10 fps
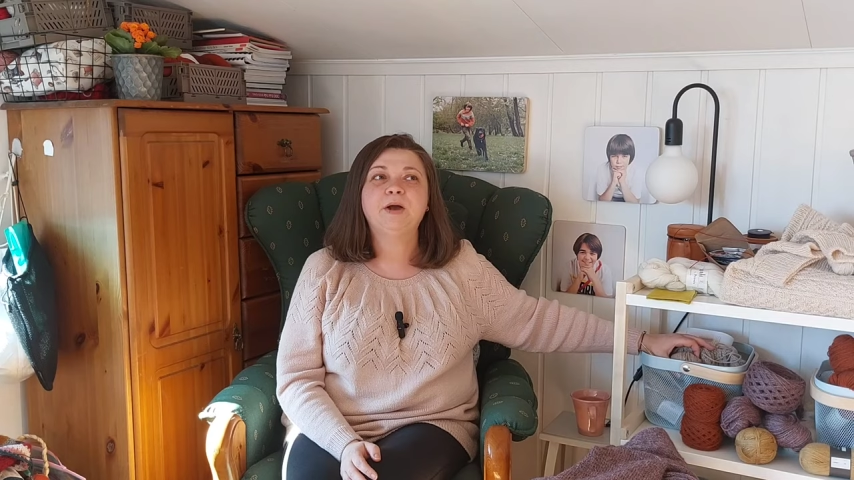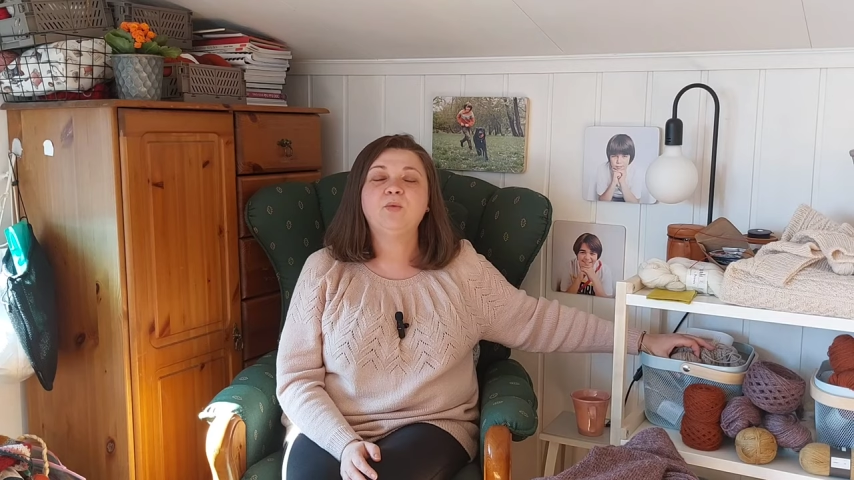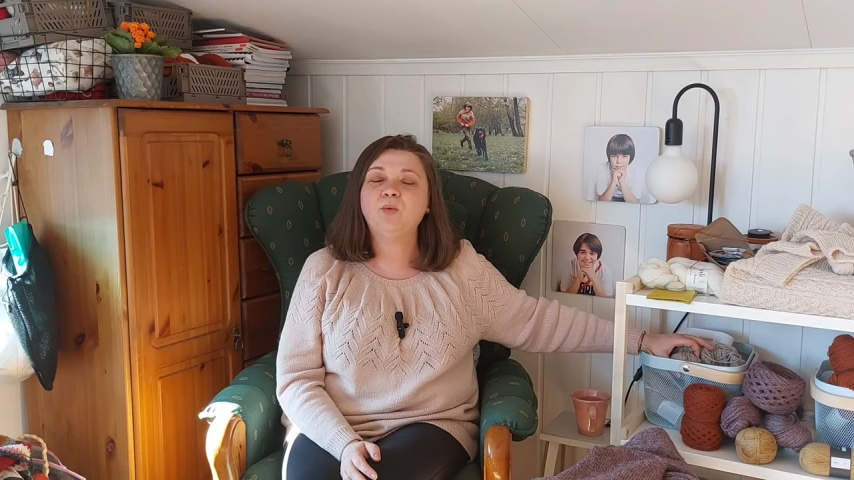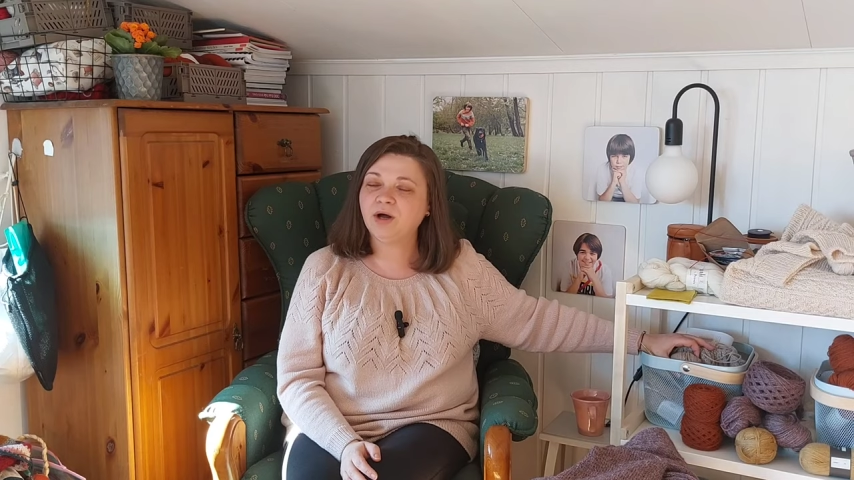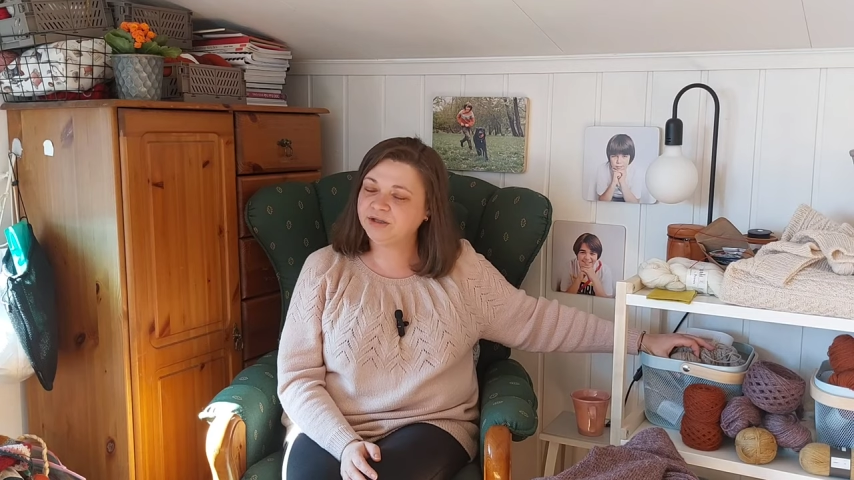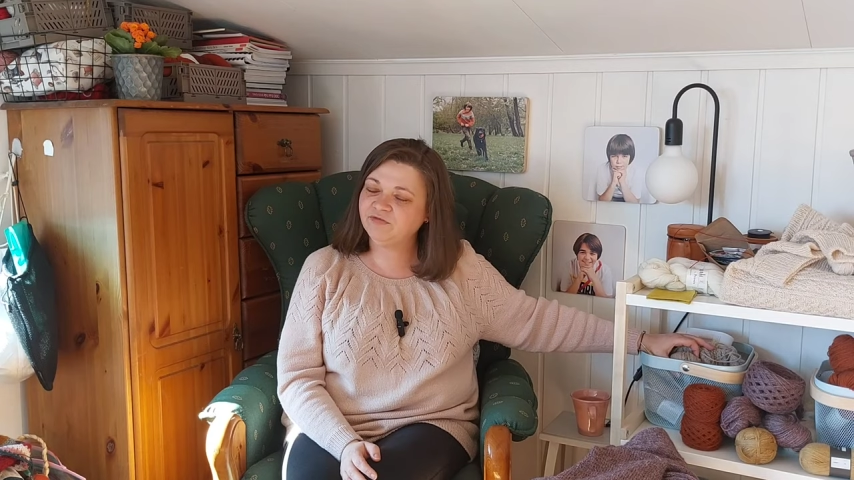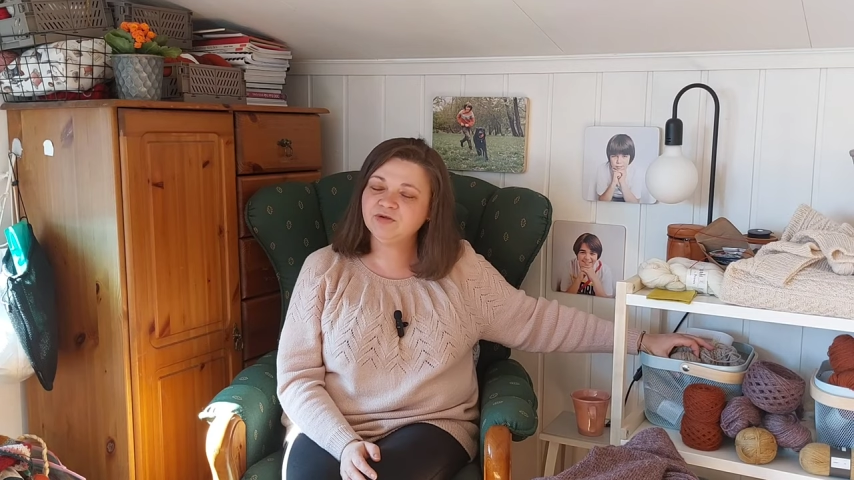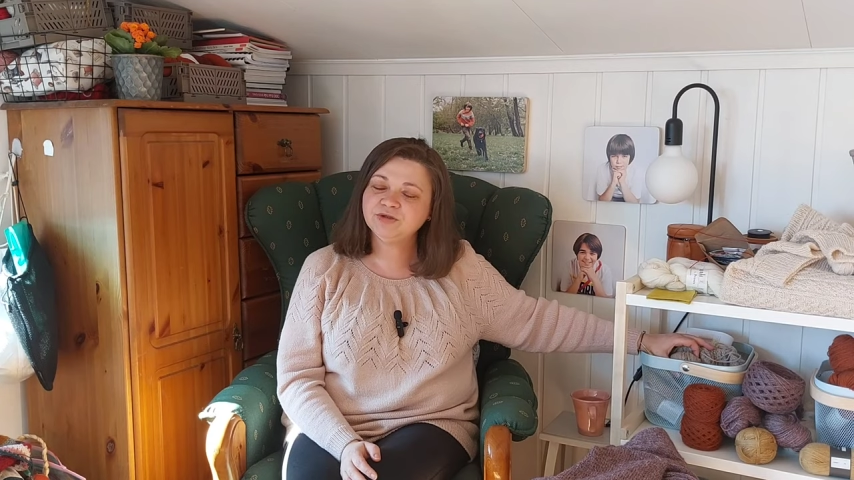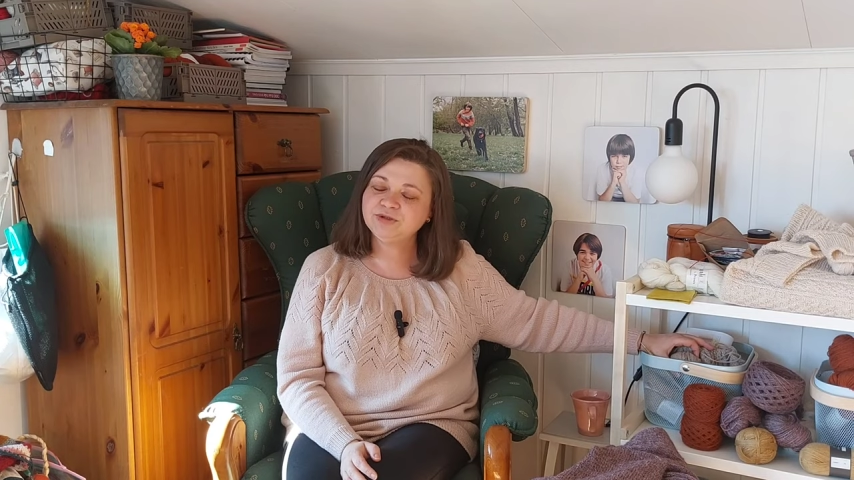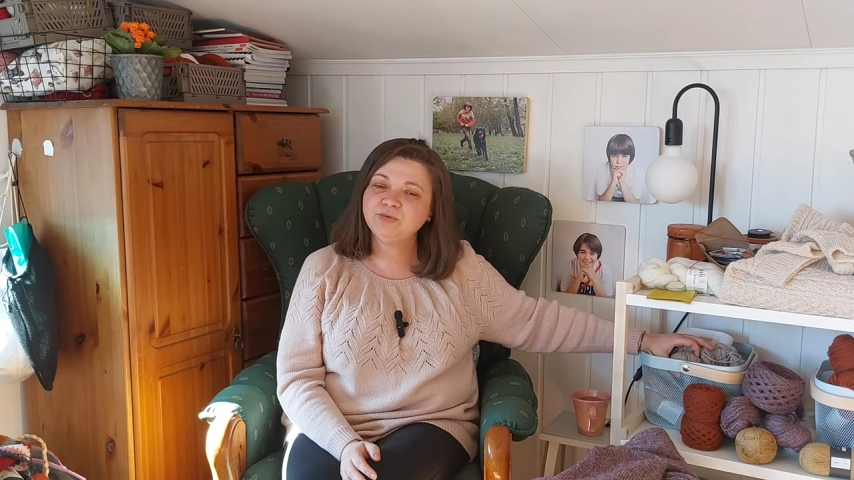
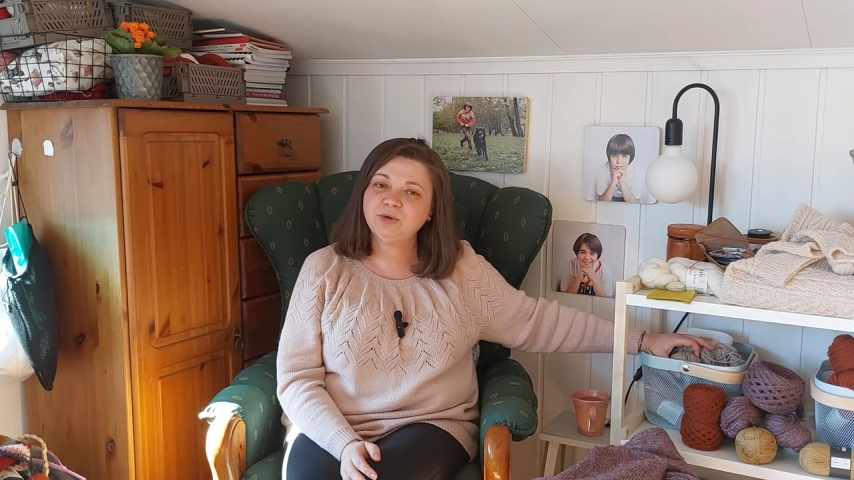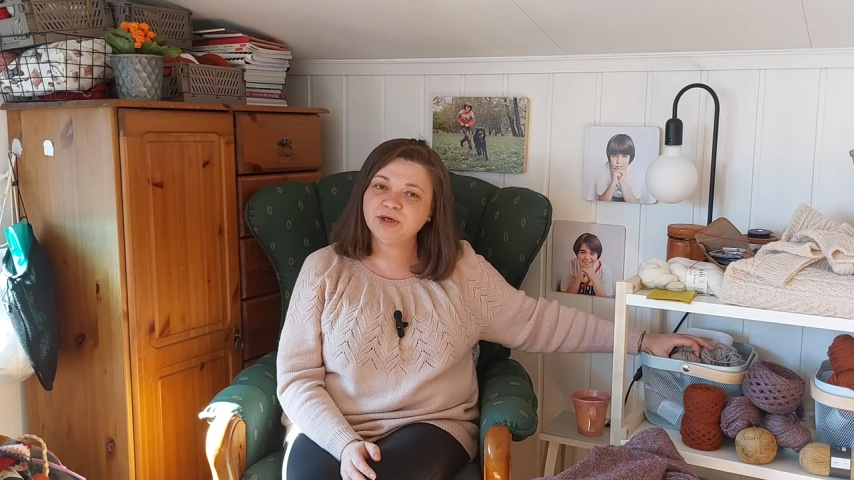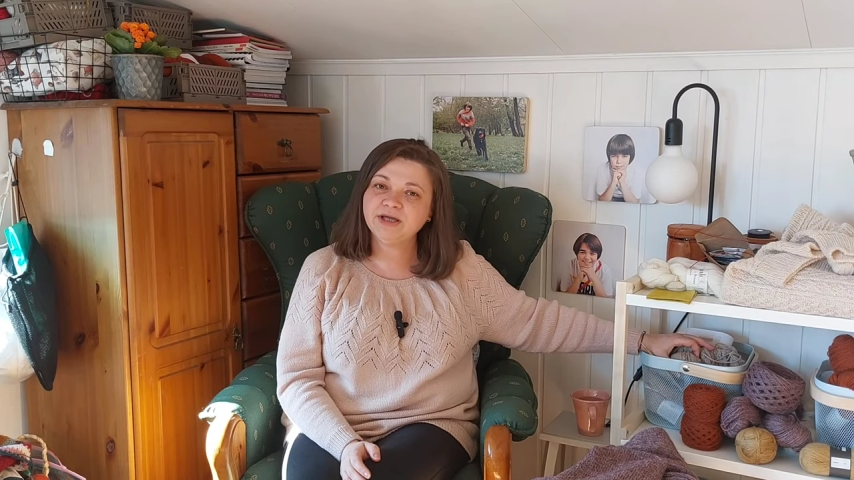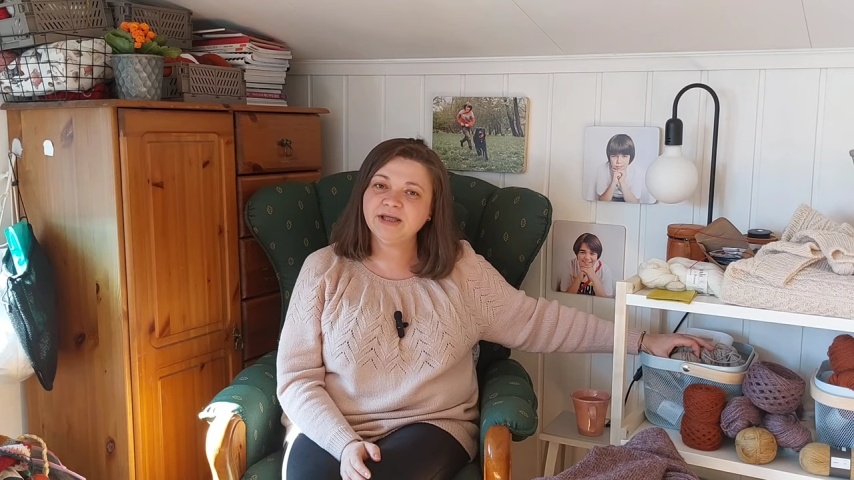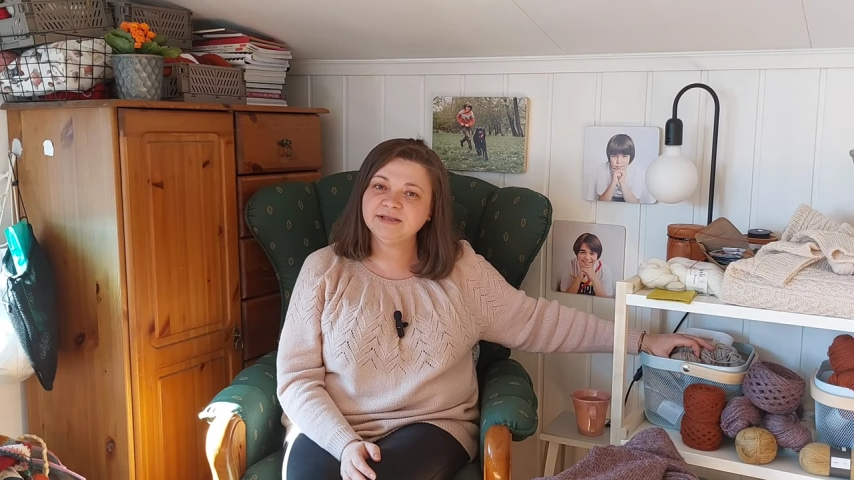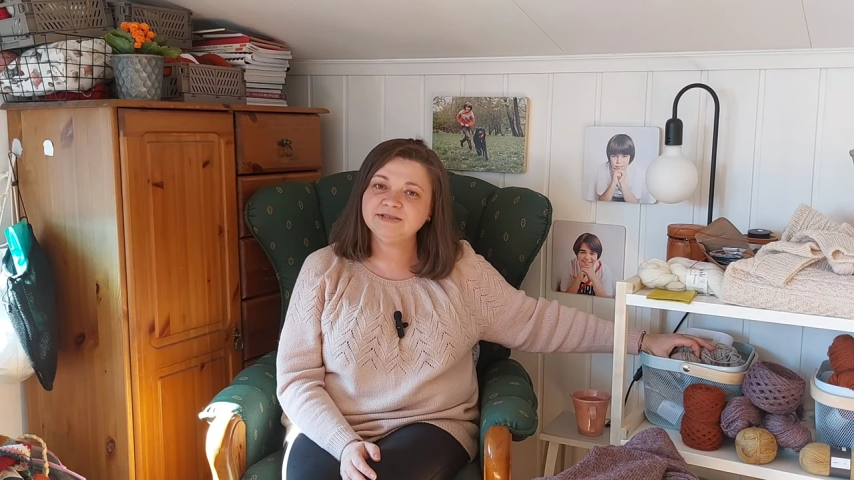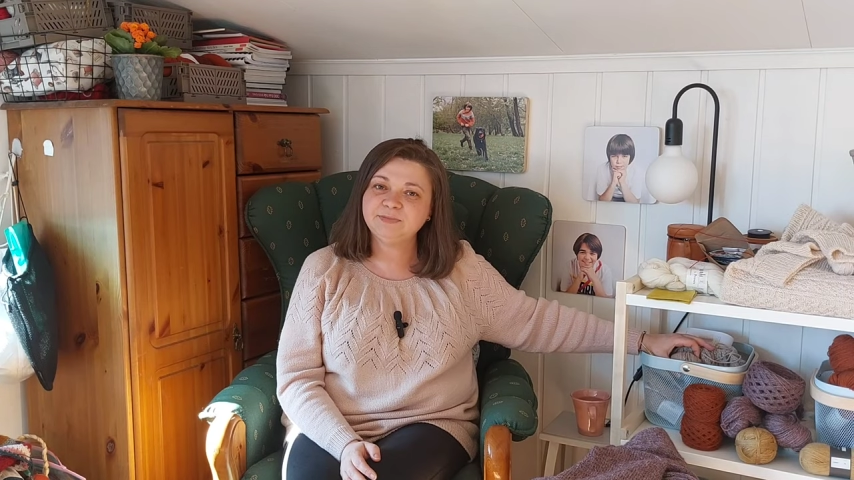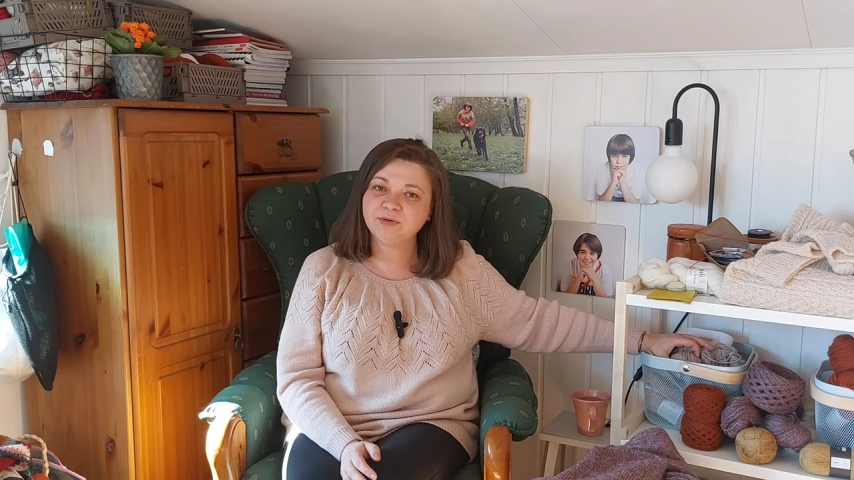wonderful to work at this